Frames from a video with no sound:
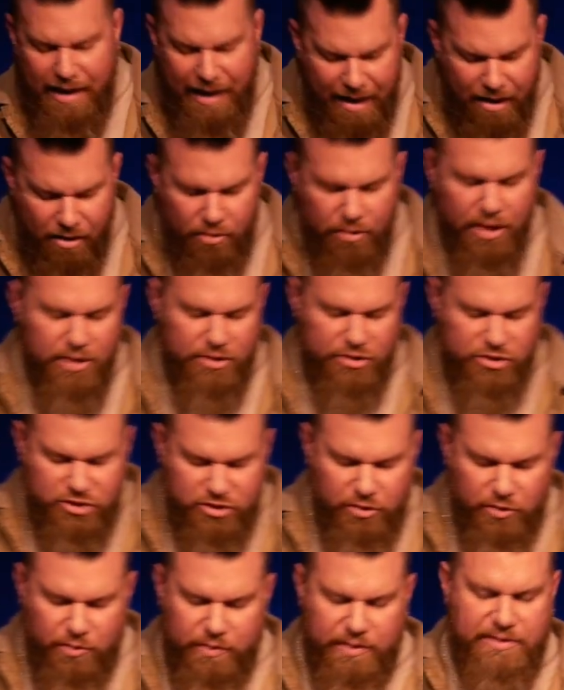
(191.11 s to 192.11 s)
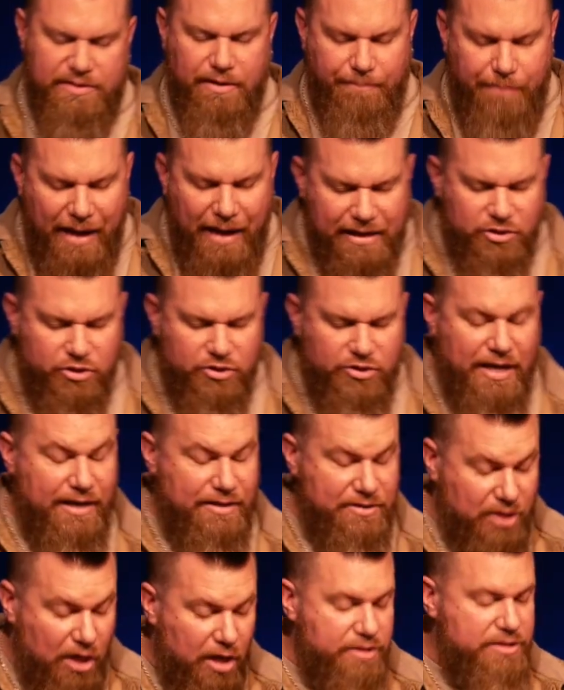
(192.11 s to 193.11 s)
how soon until Pastor
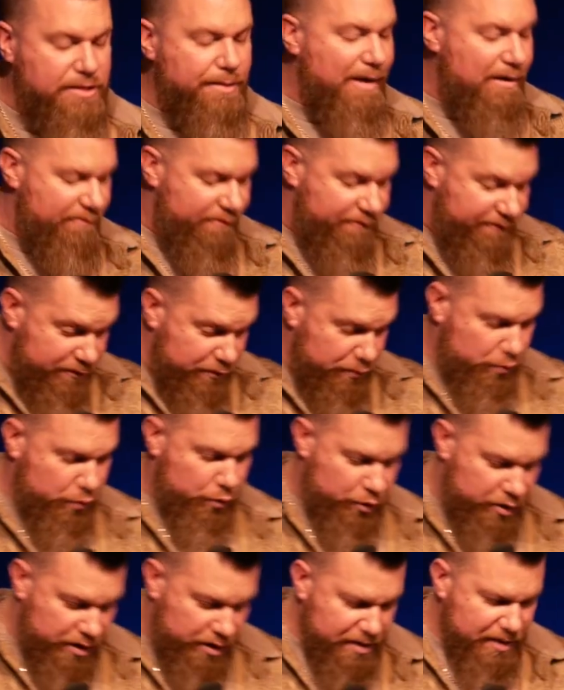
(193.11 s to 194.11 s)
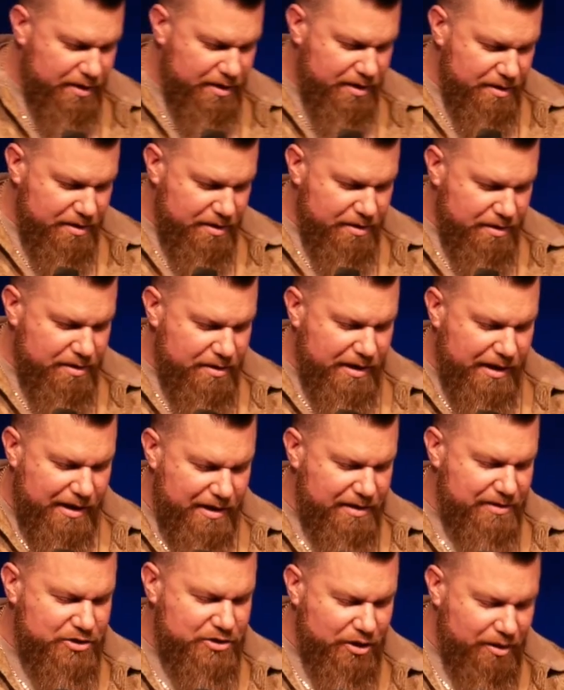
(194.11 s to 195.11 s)
Zack talks about food in
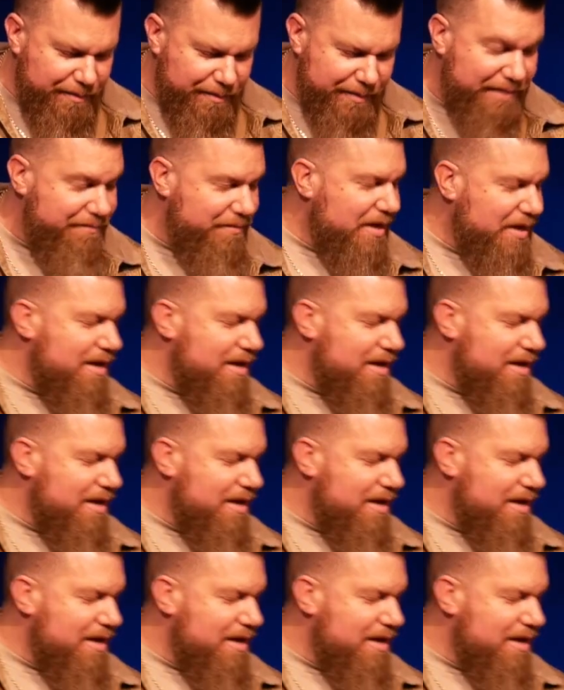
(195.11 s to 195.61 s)
his sermon.